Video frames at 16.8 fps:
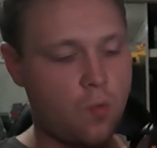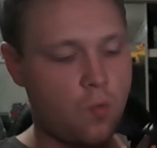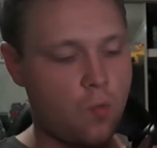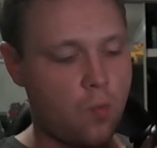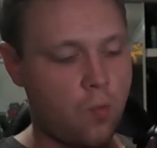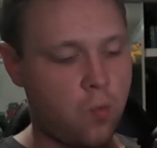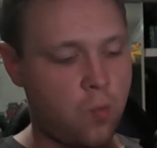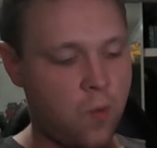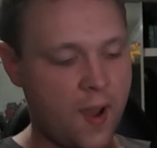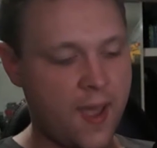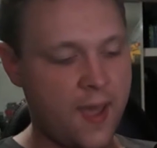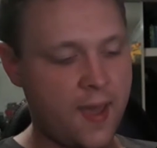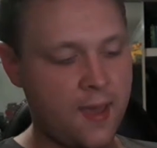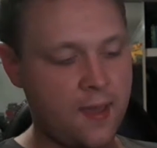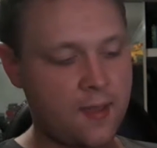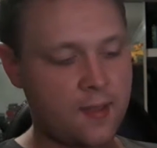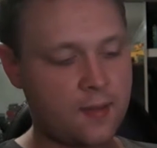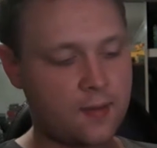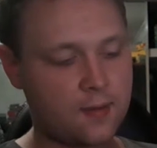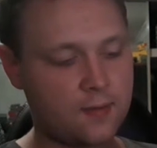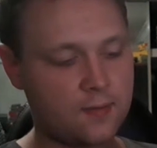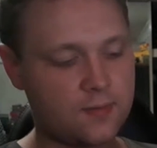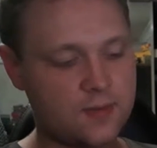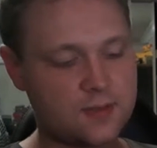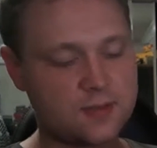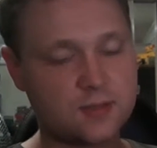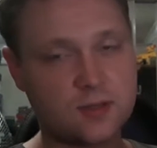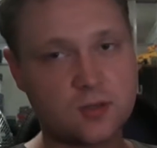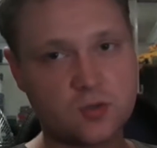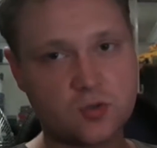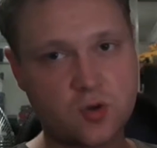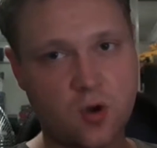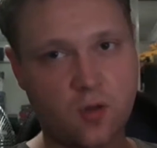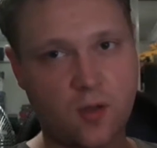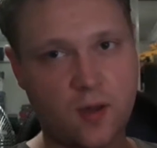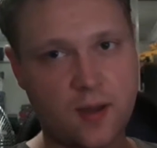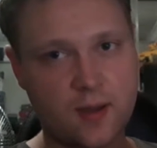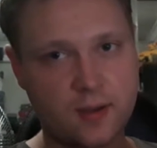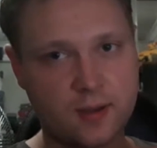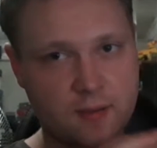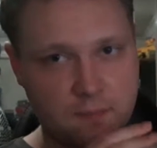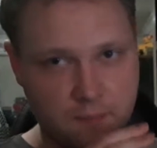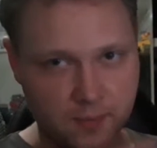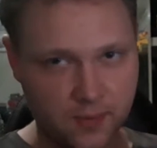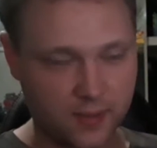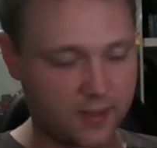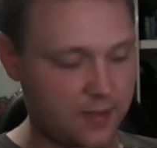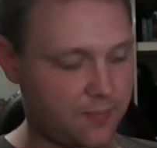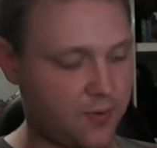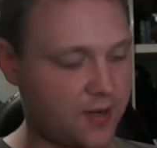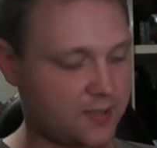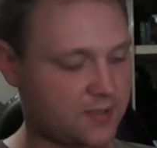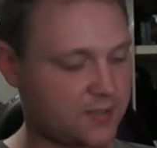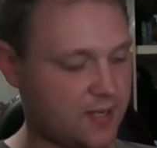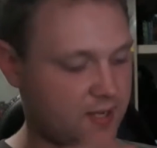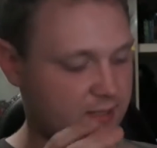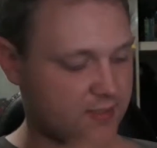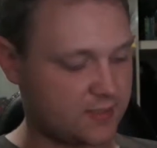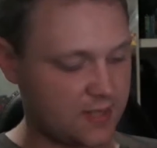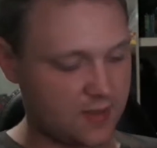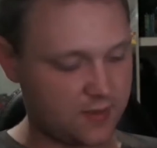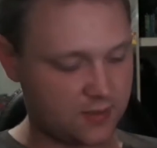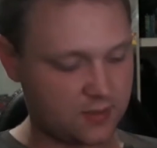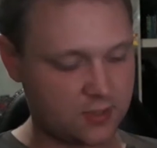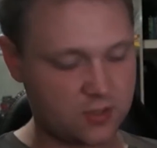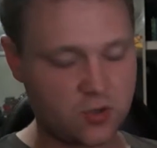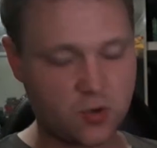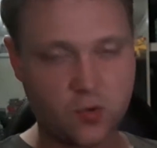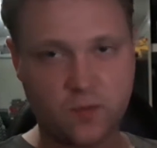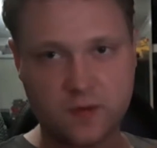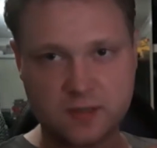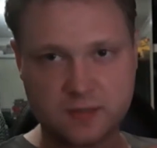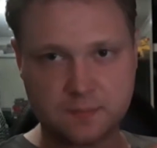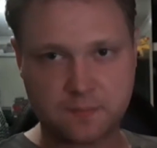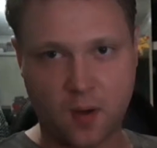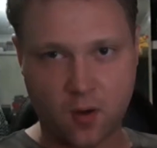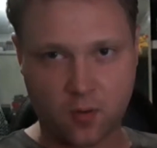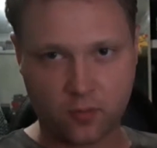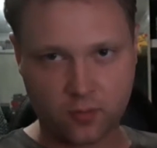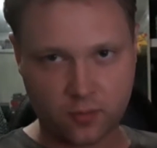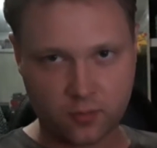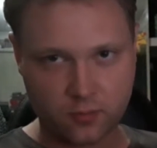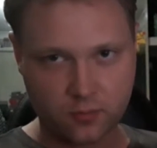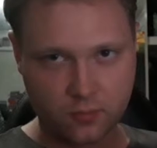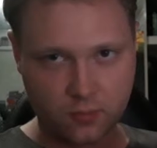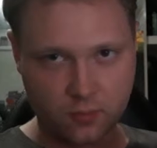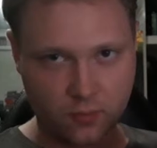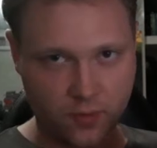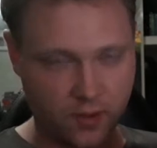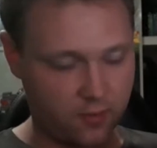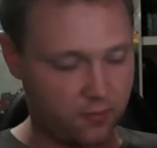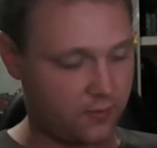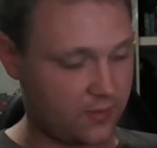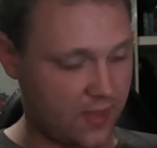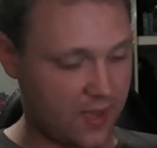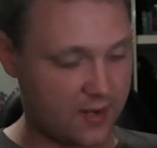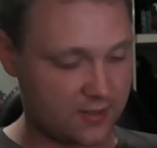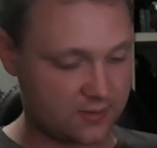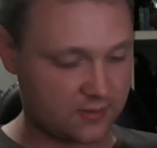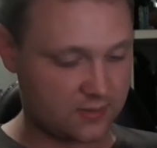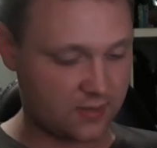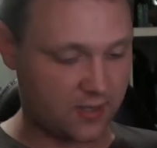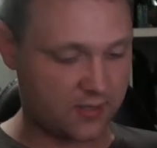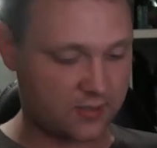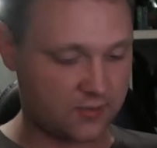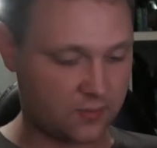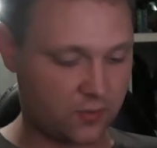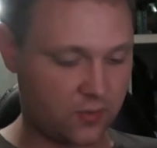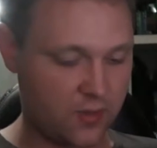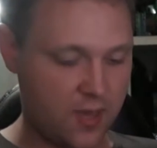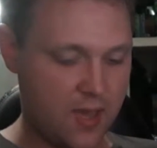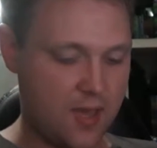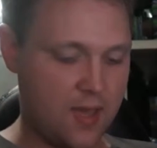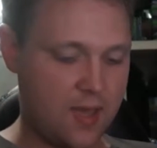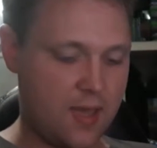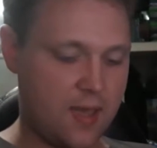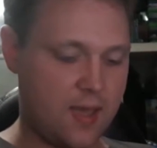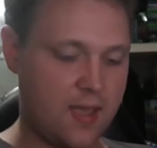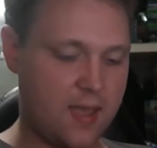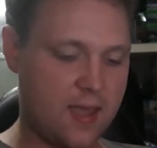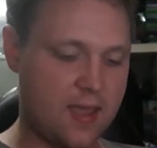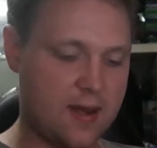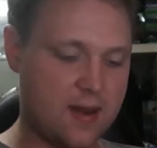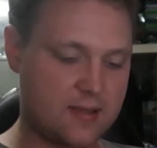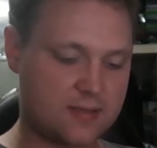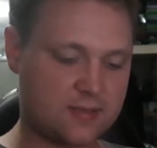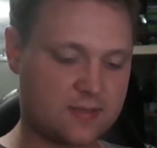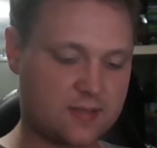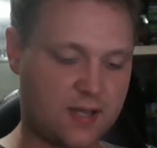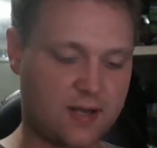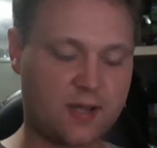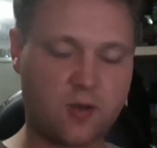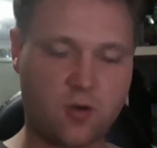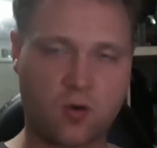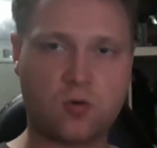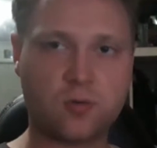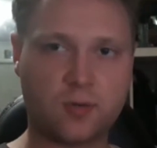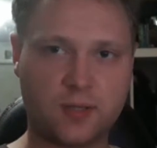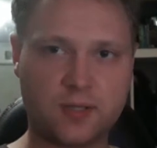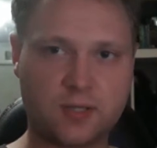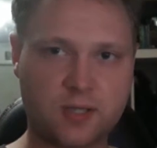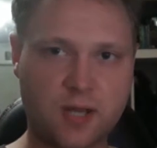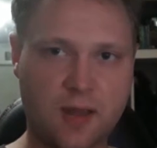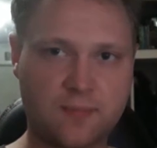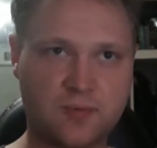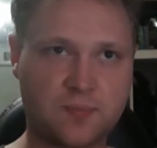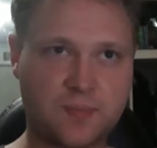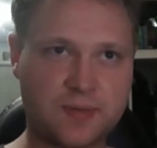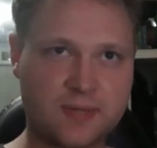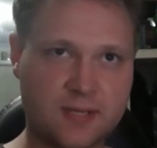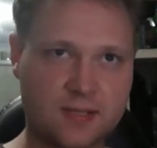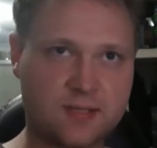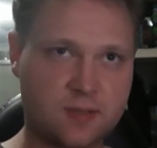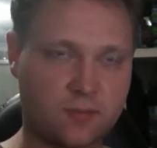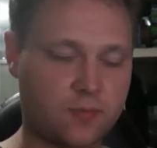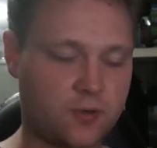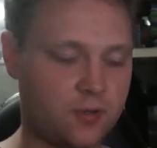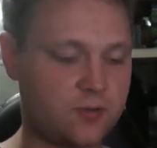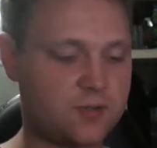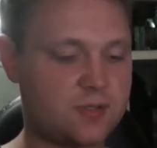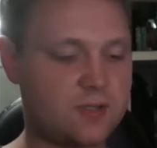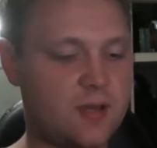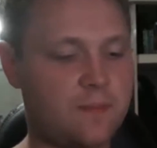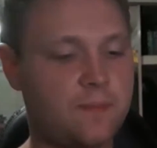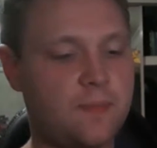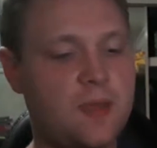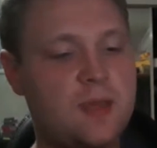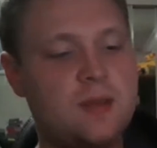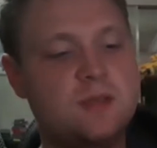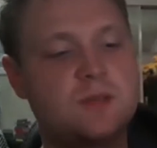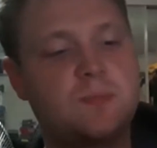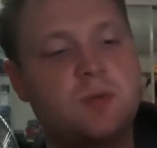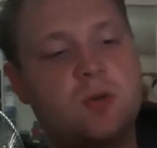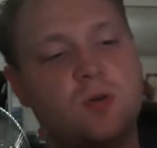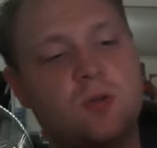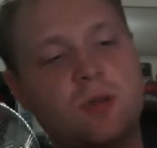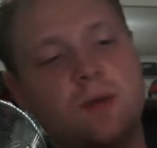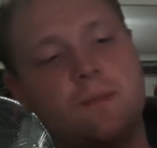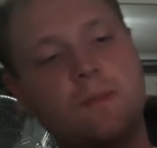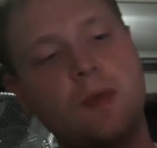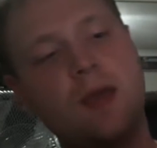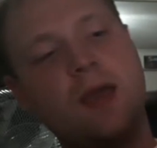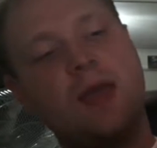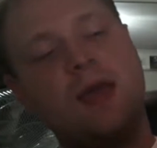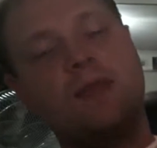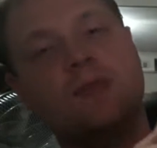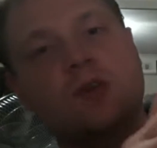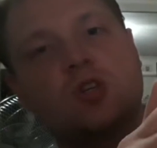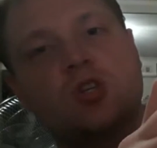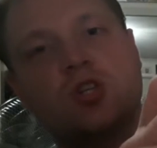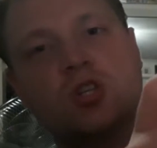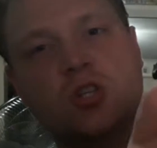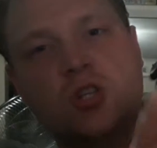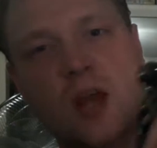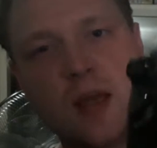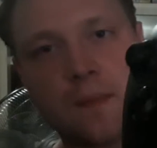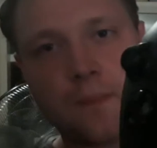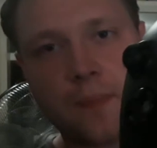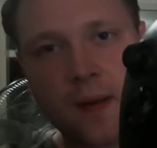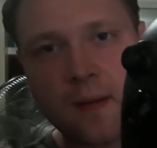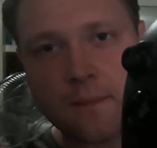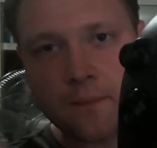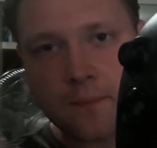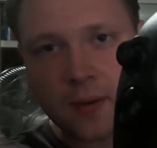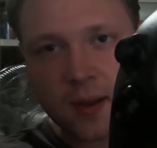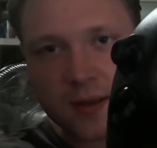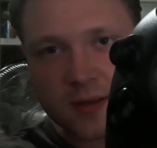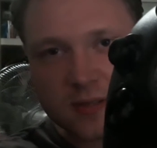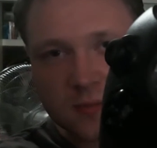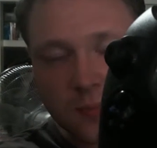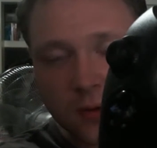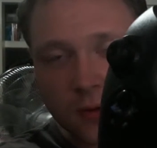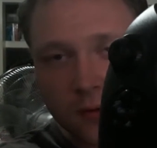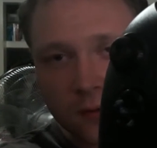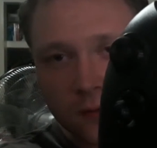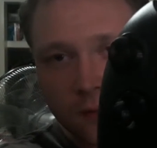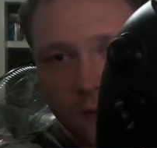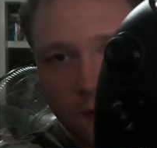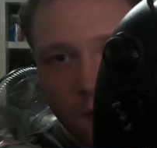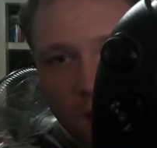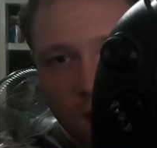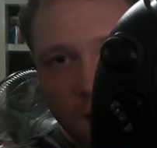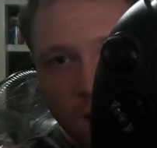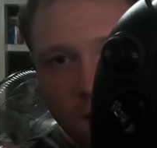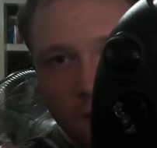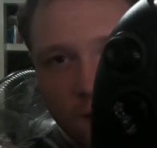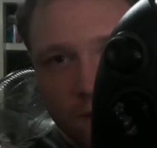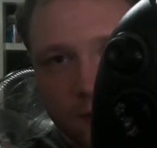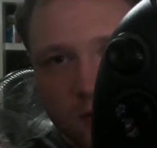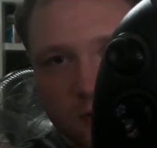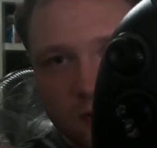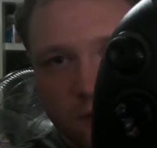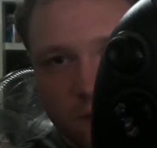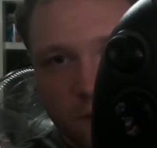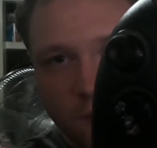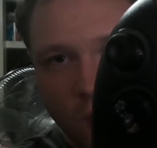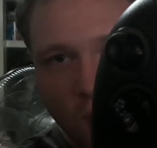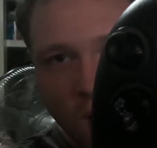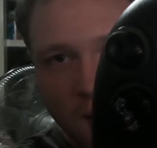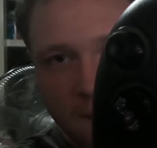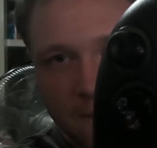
where this controller completely breaks down is nothing to do with its bulk, although that is sizable. It is slightly awkwardly shaped, but that's not where it loses out. It is purely in the shape and placement of its 4